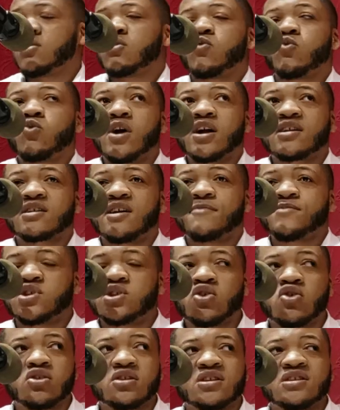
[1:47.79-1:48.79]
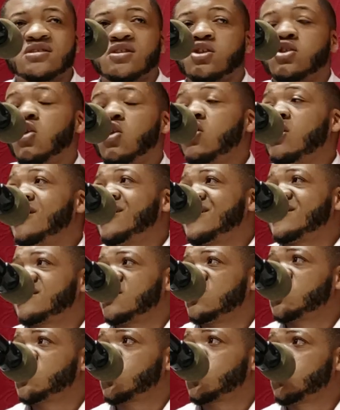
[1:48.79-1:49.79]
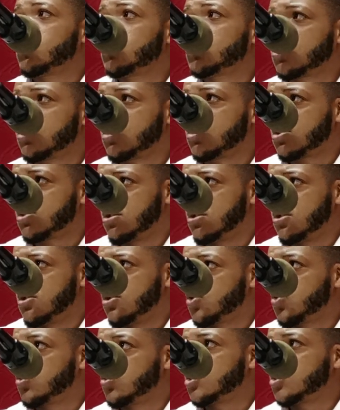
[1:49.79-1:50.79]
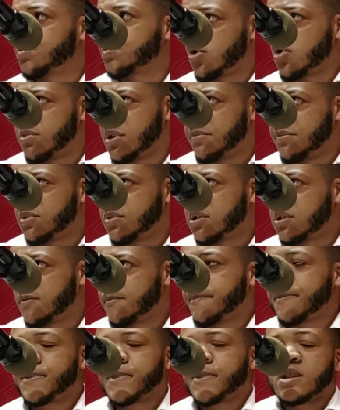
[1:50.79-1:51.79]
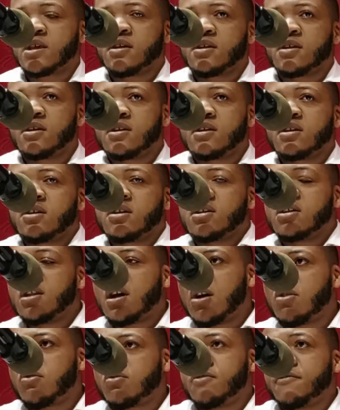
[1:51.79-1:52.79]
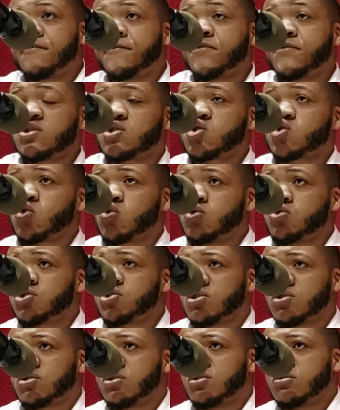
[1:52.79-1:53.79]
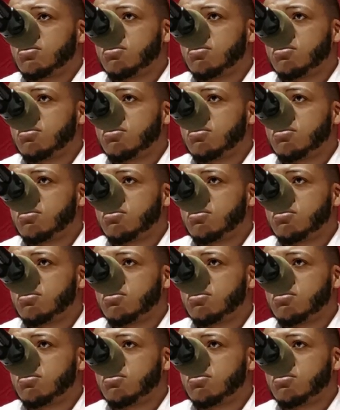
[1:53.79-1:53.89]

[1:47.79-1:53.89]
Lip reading: What can be done is long-lasting solutions to these problems. Now, the first solution